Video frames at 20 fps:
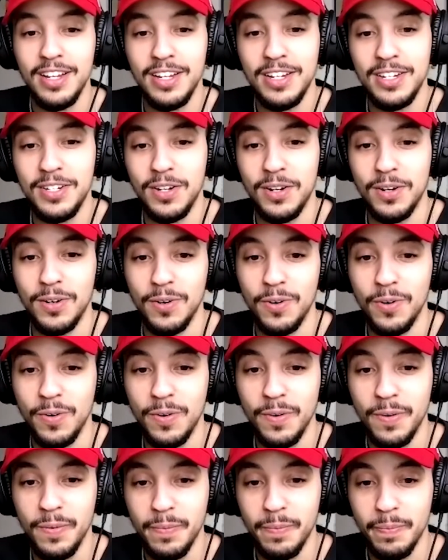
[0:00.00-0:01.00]
So
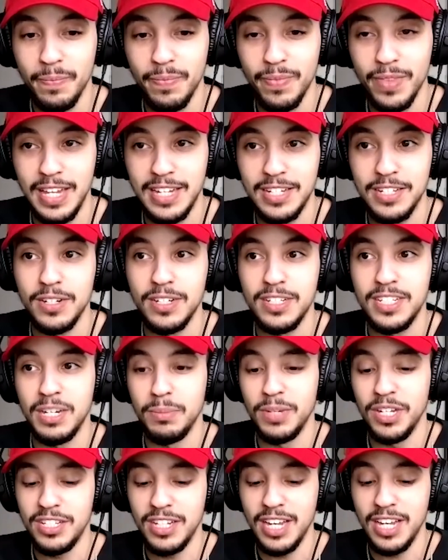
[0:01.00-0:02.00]
it's
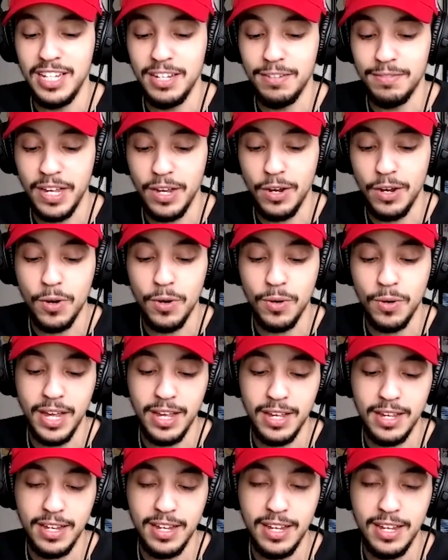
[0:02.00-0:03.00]
similar to the idea of like, oh,
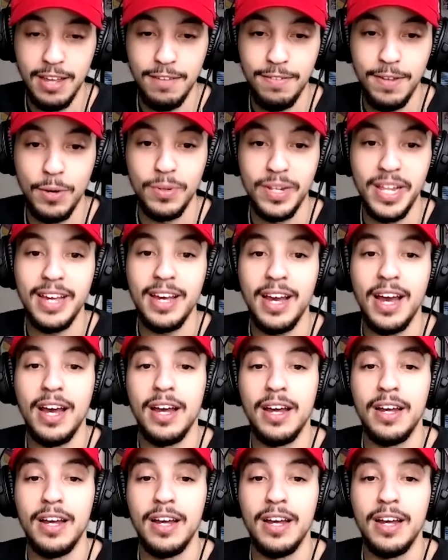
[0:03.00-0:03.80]
like if he were like,